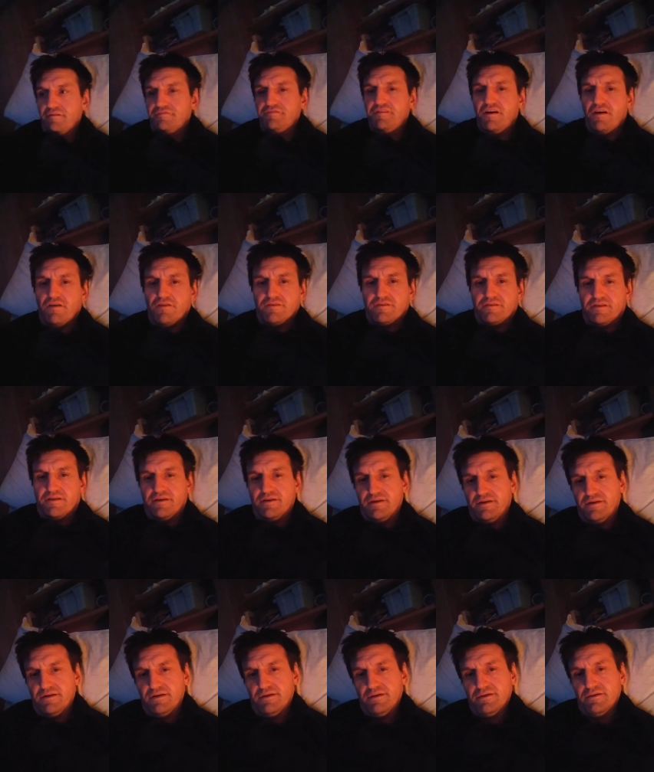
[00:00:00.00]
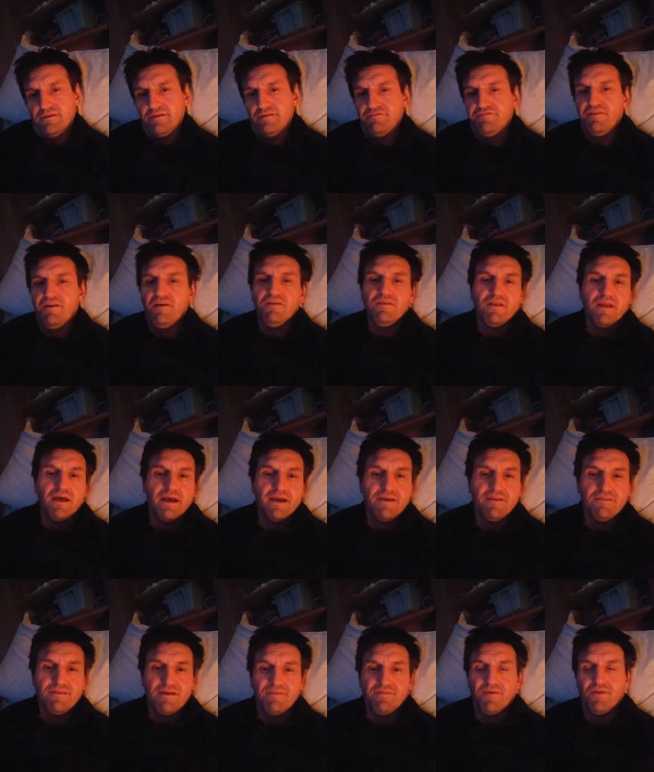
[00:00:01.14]
The fault. The fault
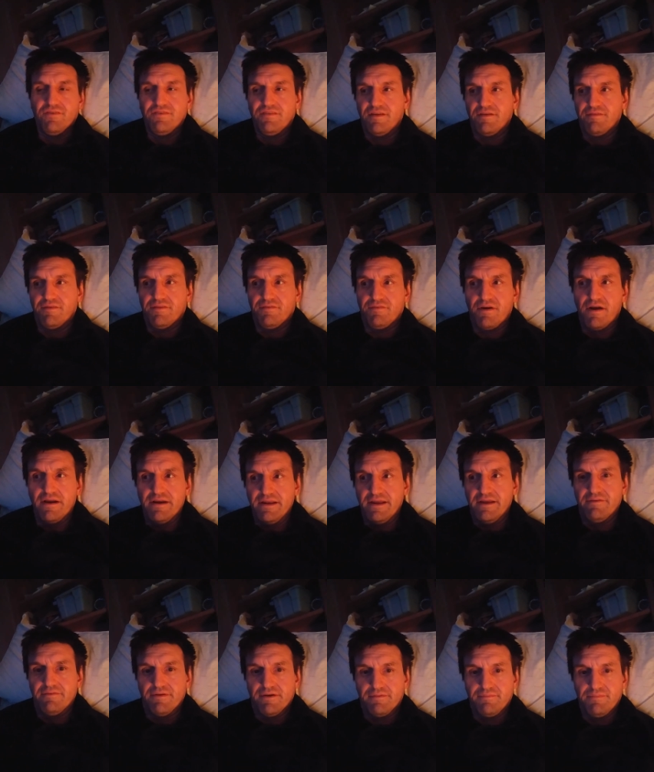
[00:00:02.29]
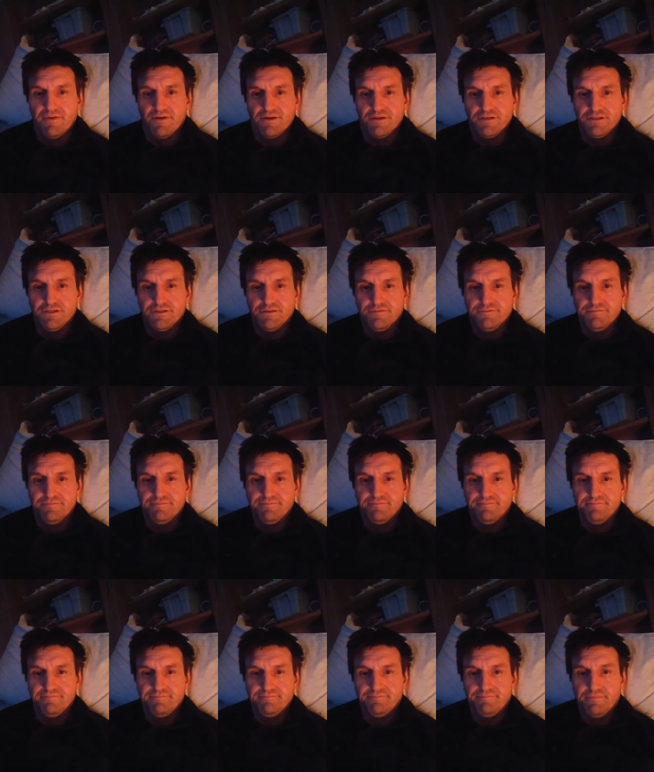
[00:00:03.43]
lies uh, mostly with Rodney and Rick Bush.
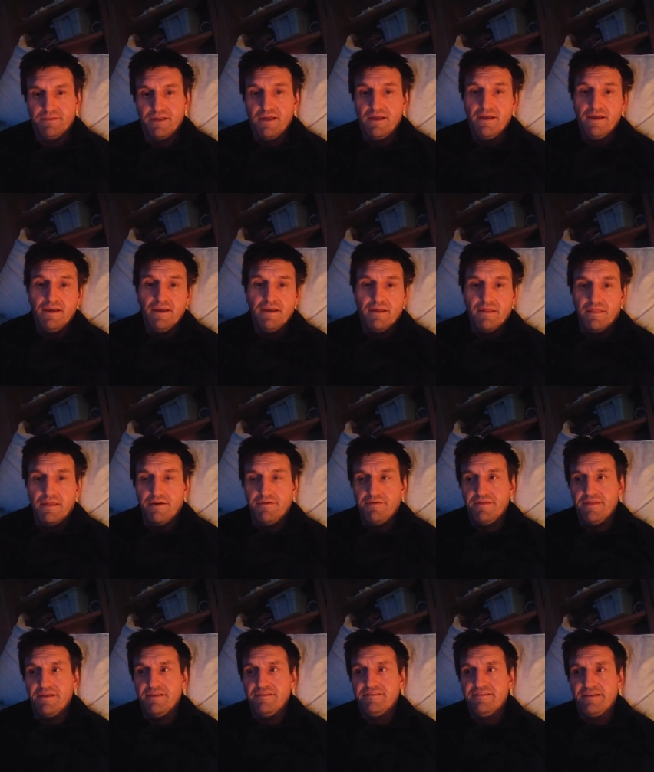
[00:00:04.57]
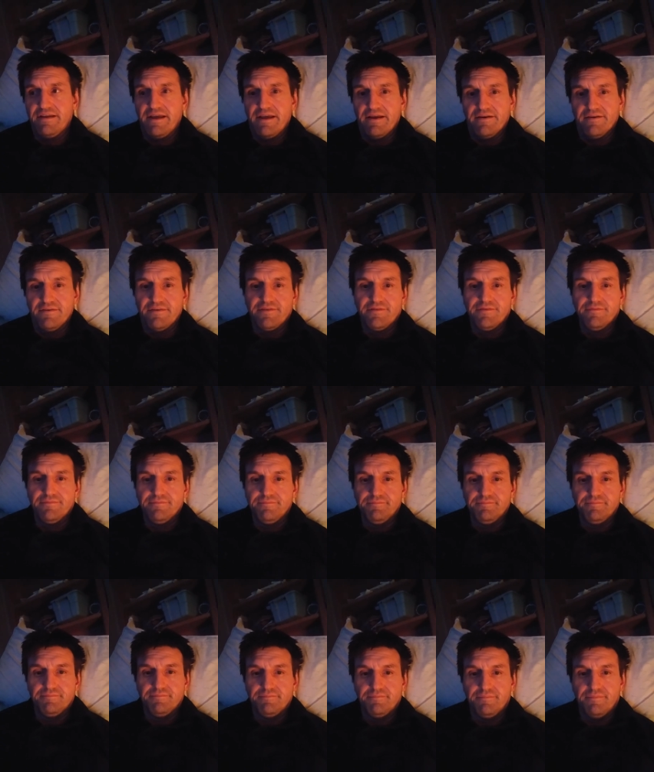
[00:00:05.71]
They were the instigators.
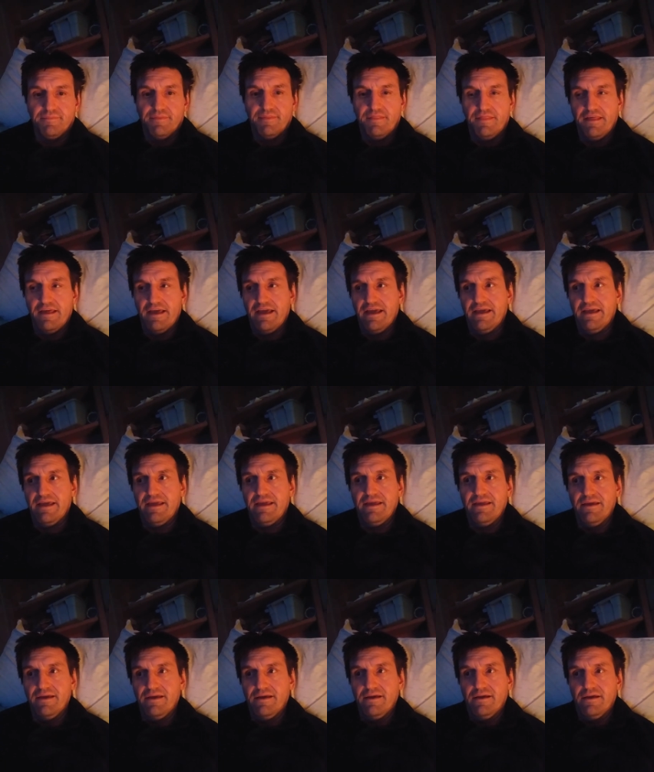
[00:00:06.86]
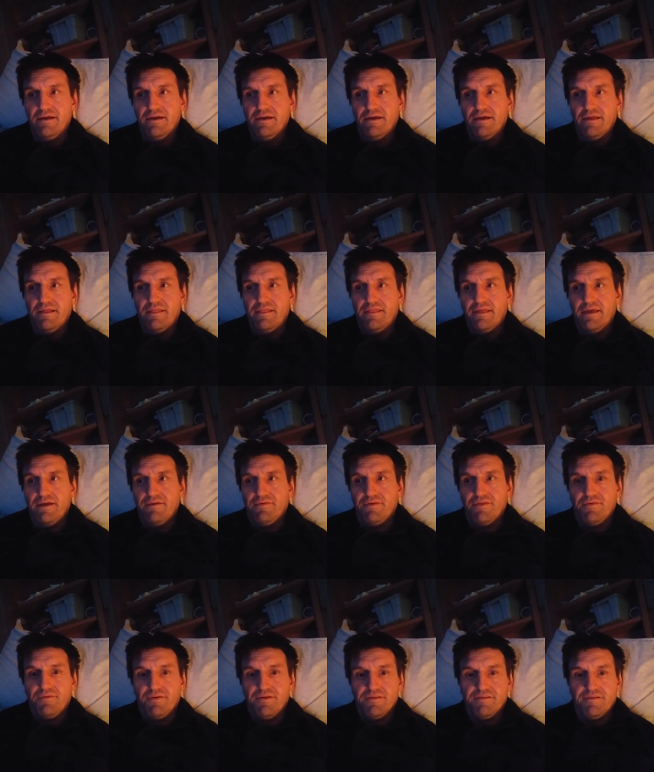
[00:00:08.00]
They they were
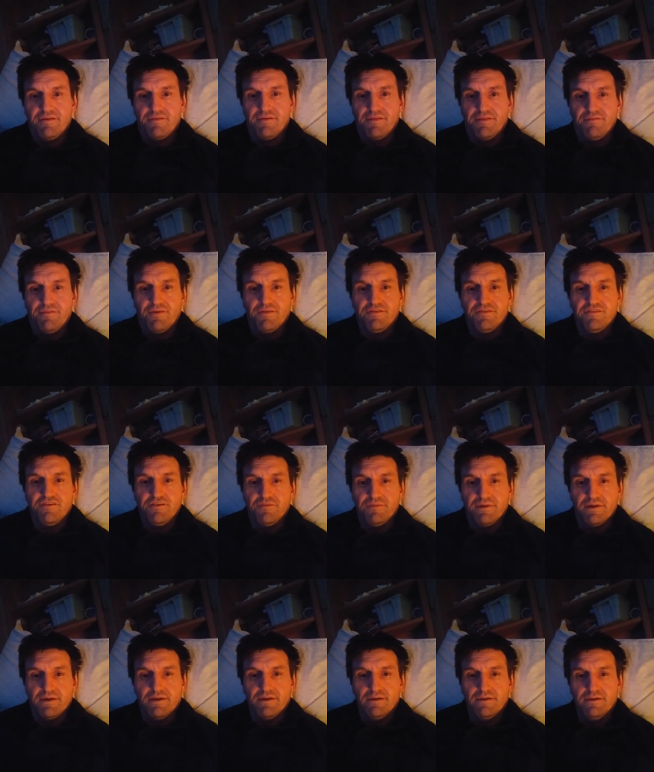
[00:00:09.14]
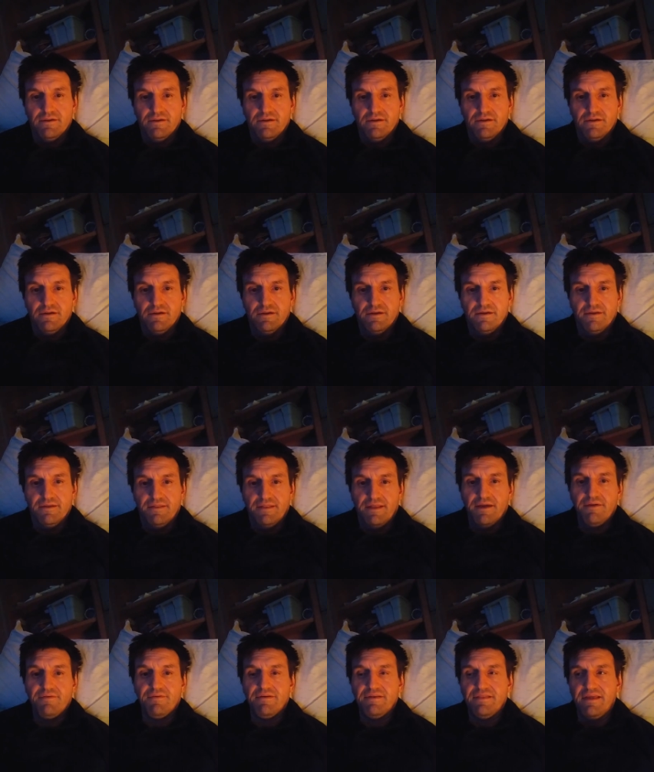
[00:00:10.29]
the ones that were the most stupid. They
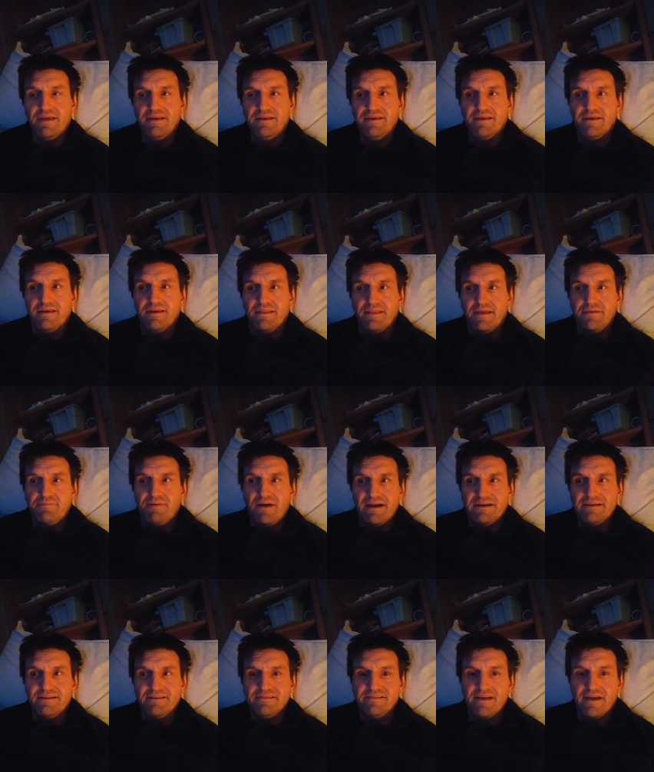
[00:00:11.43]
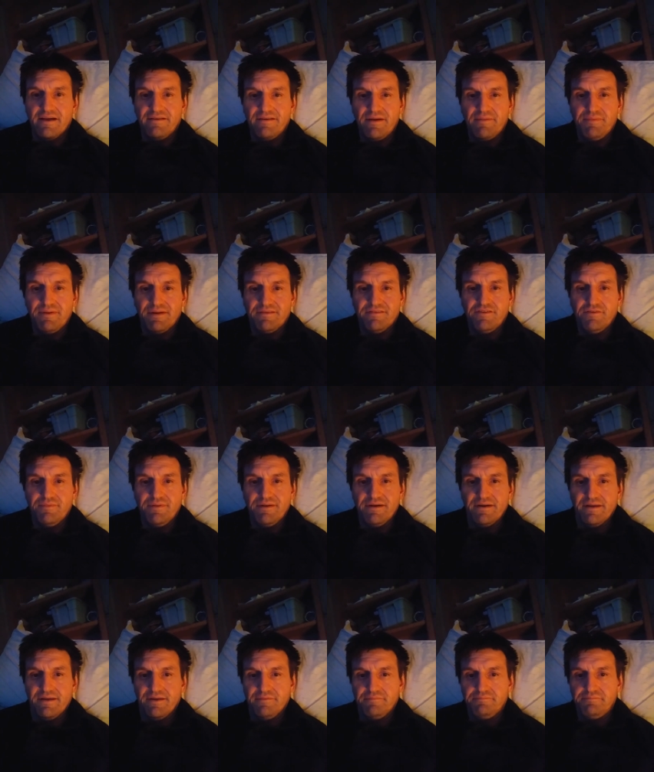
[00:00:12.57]
were they did they practiced epic
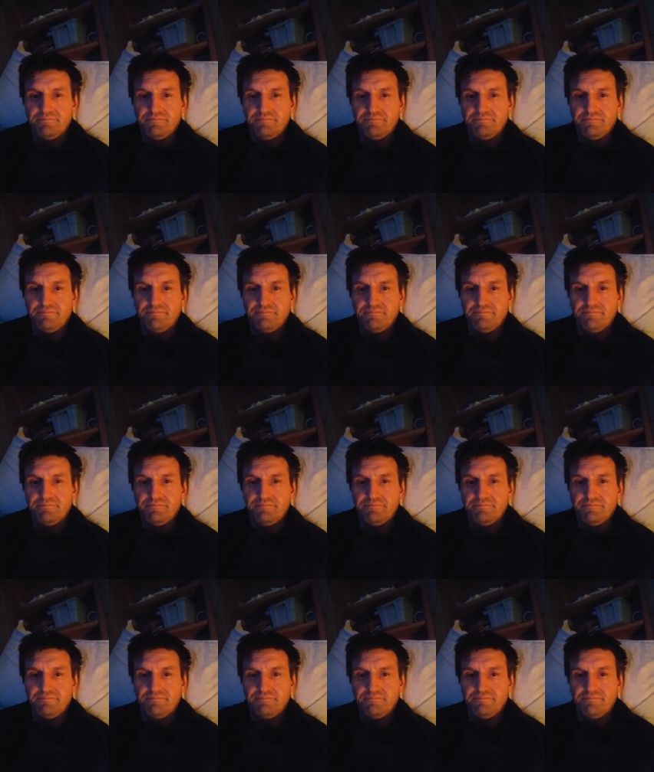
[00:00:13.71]
stupidity.